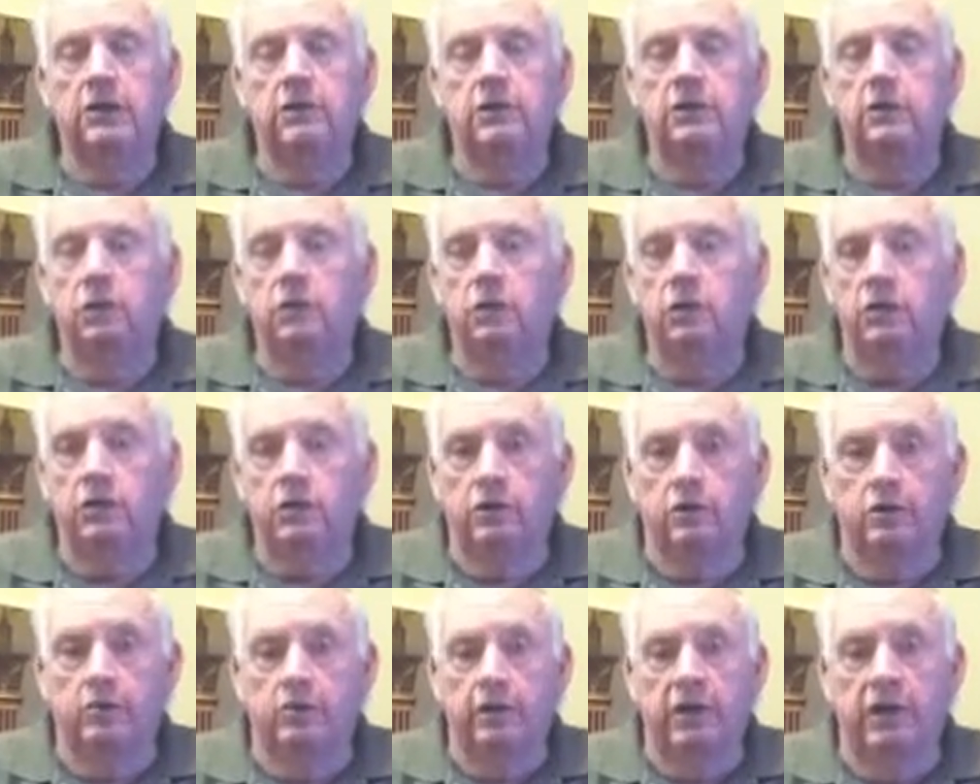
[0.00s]
You want
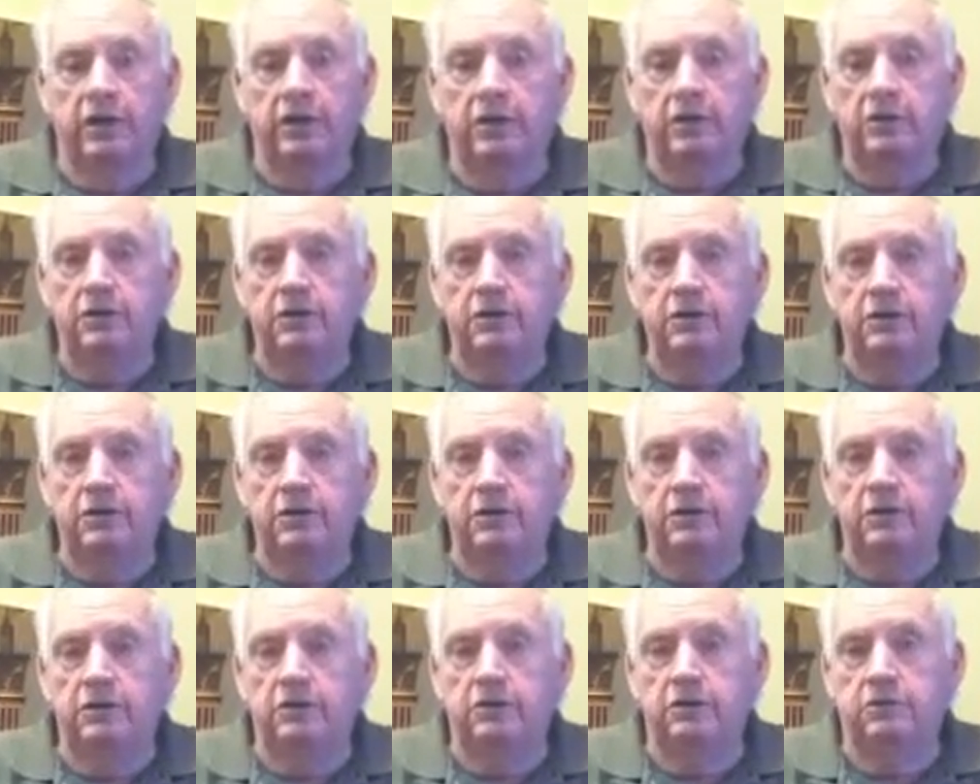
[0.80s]
to go back to the
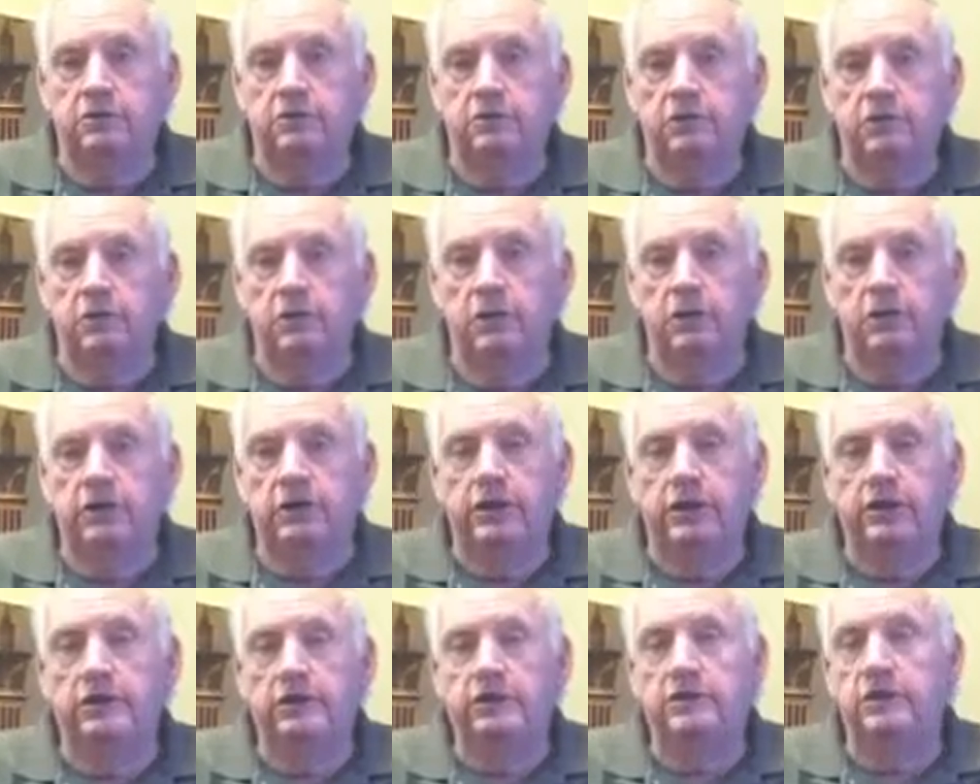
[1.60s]
industrial
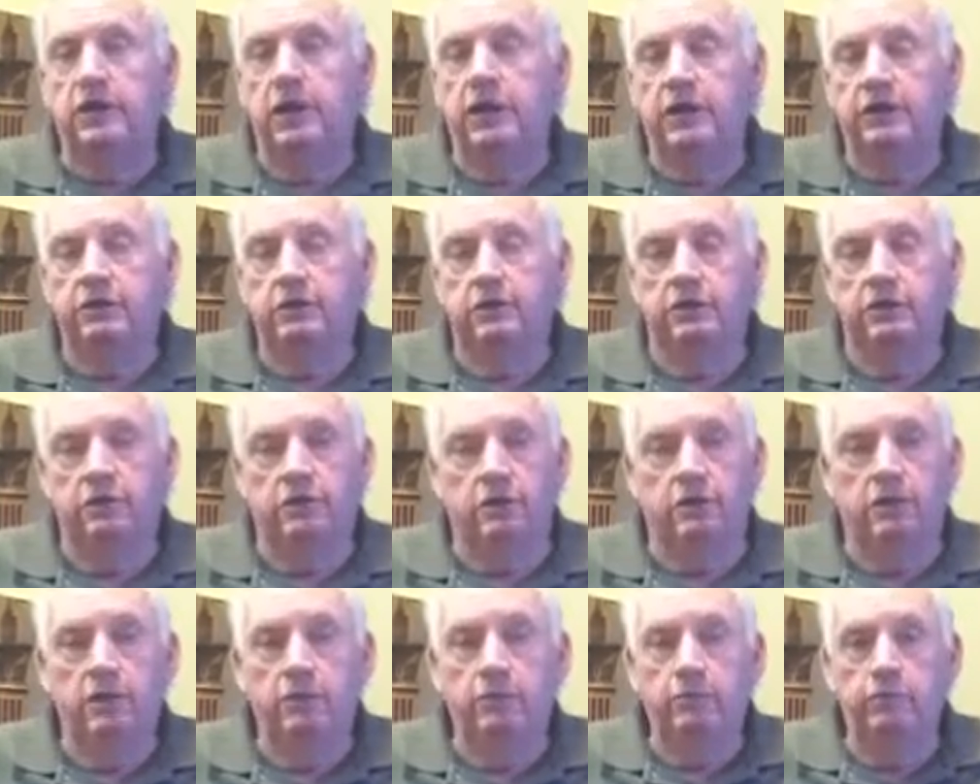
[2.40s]
age like your
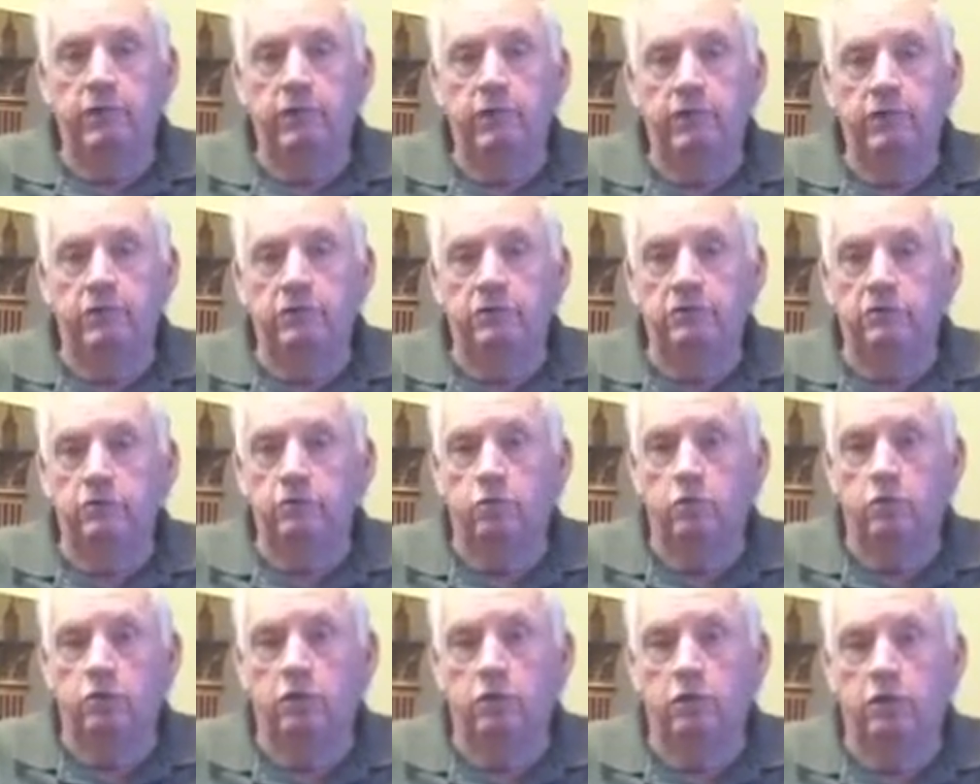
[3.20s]

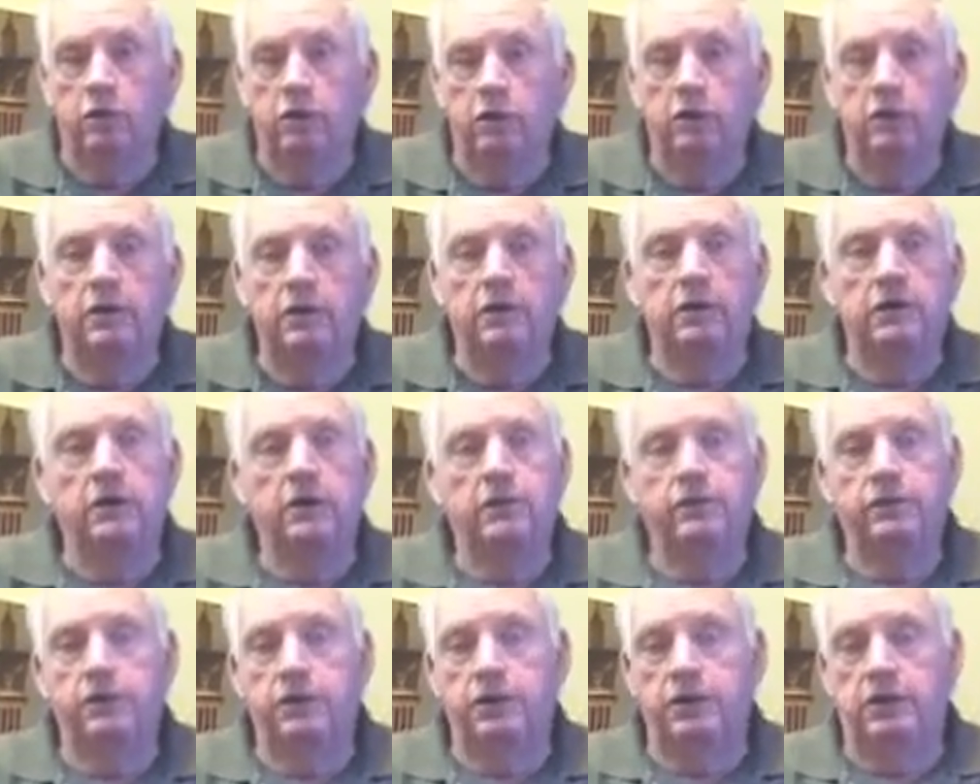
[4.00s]
grandparents were,
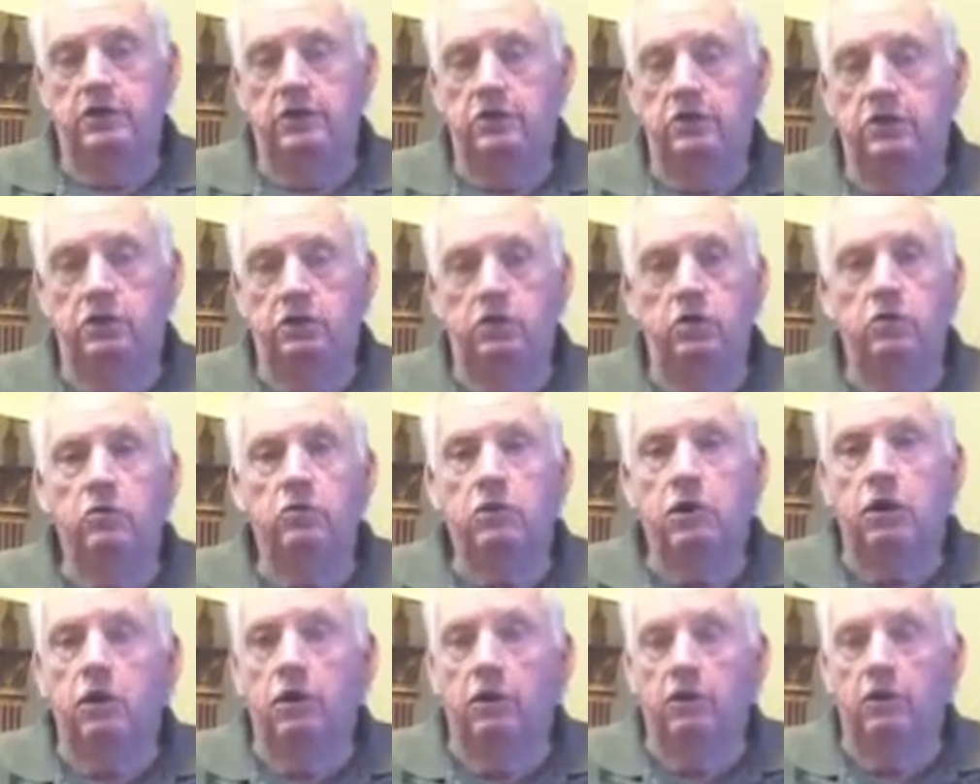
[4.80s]
then you
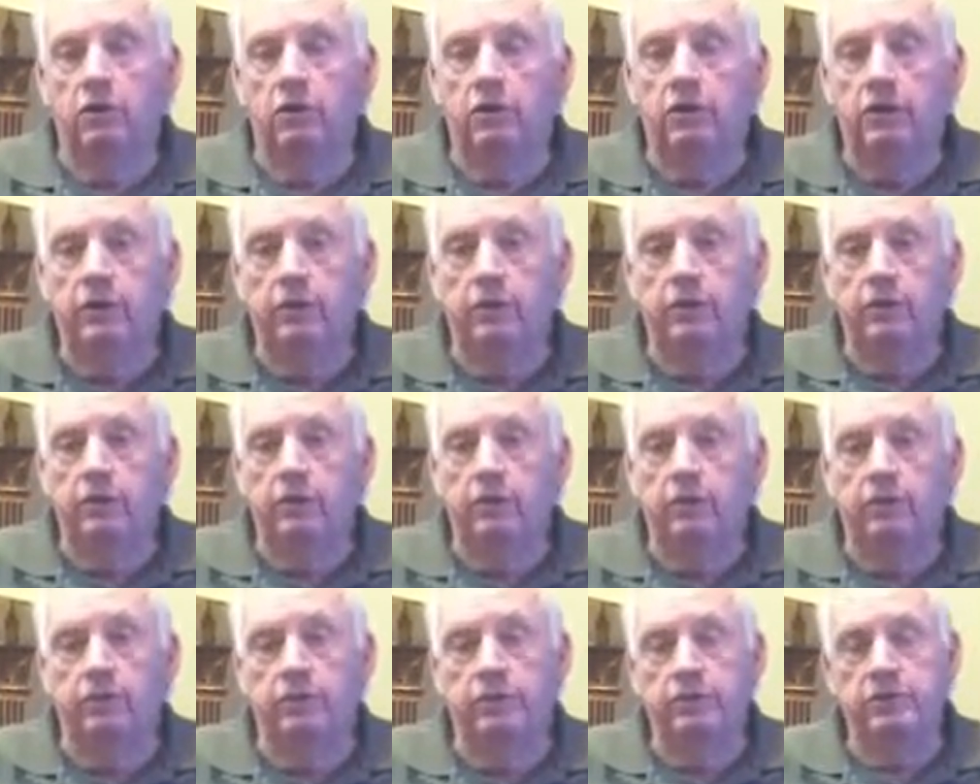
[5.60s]
call them
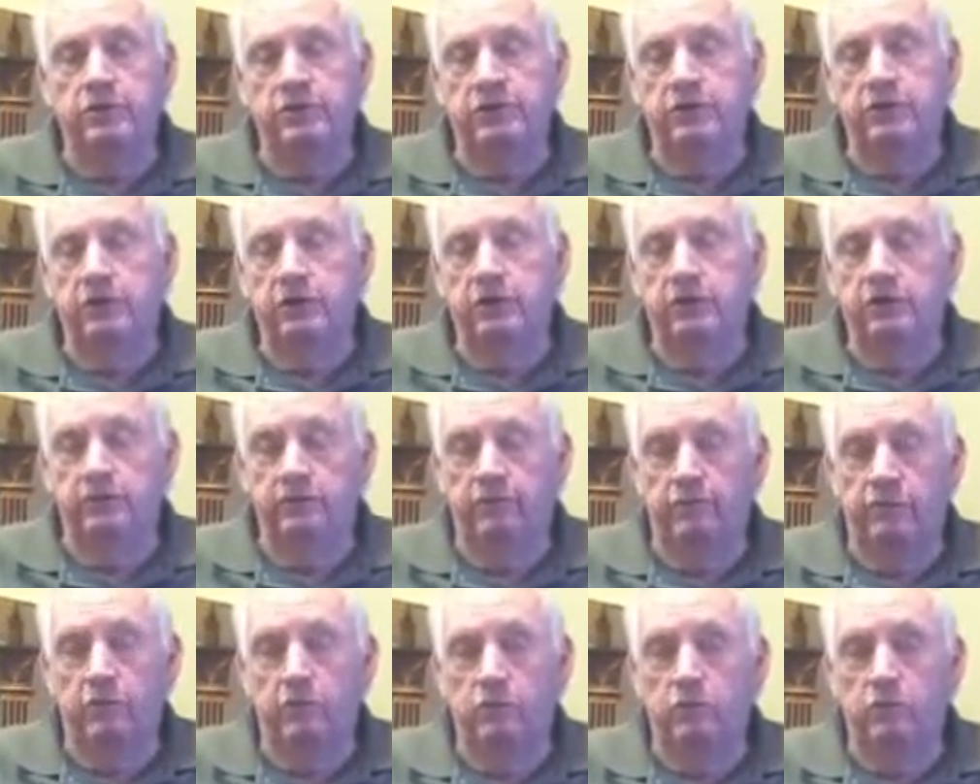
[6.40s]
up and say, if
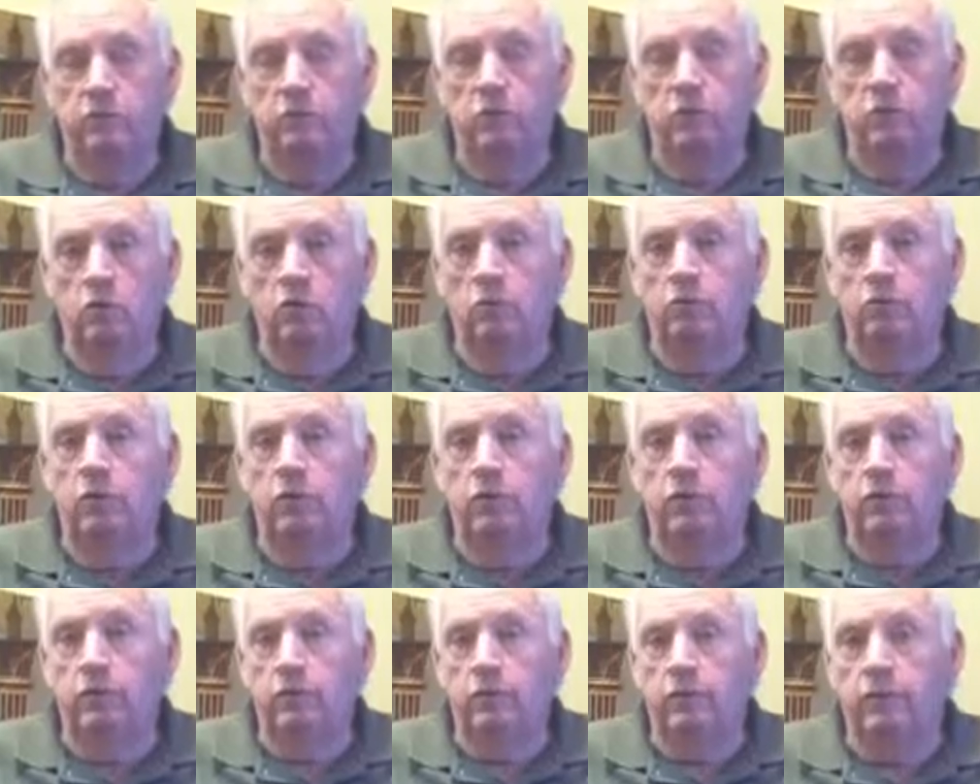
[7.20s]
you
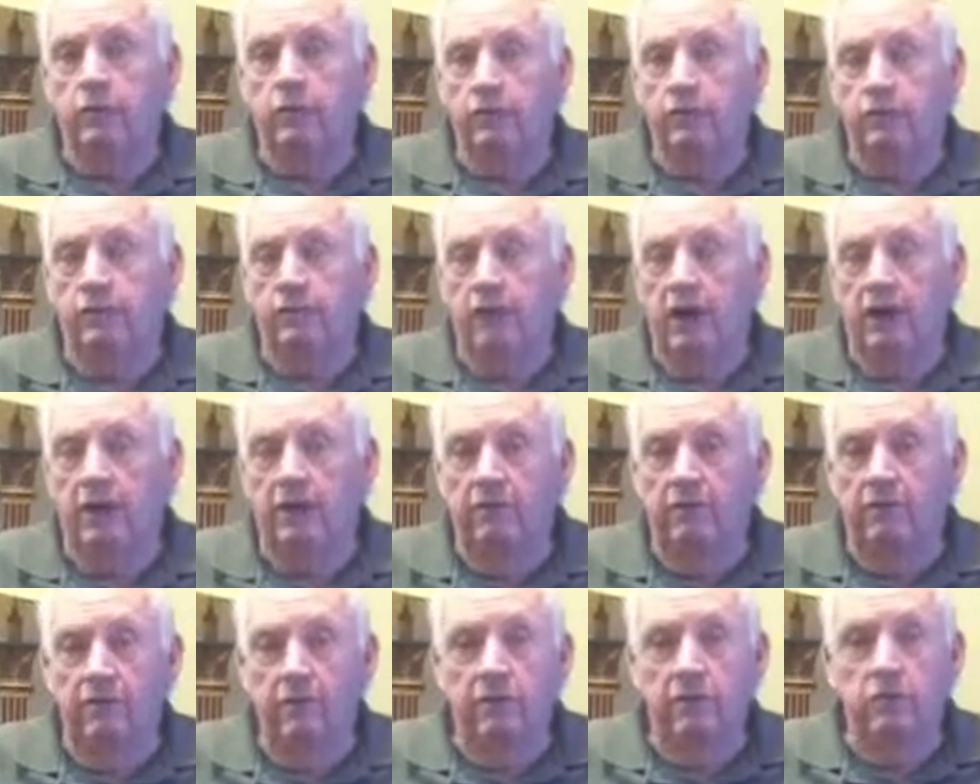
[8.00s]
want
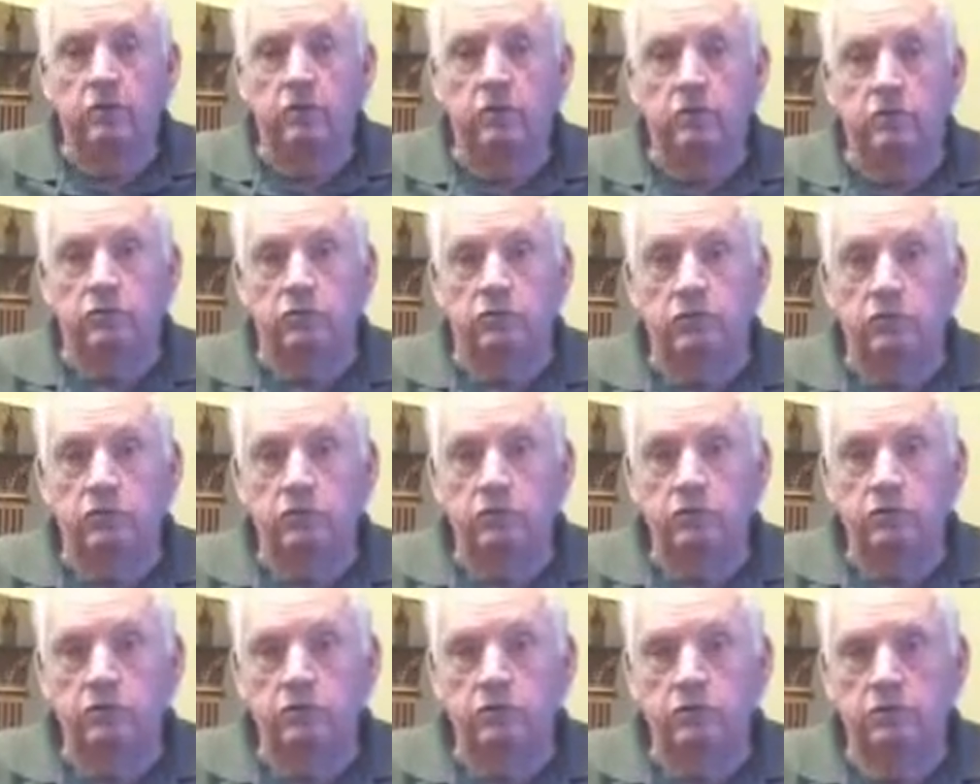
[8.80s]
my vote,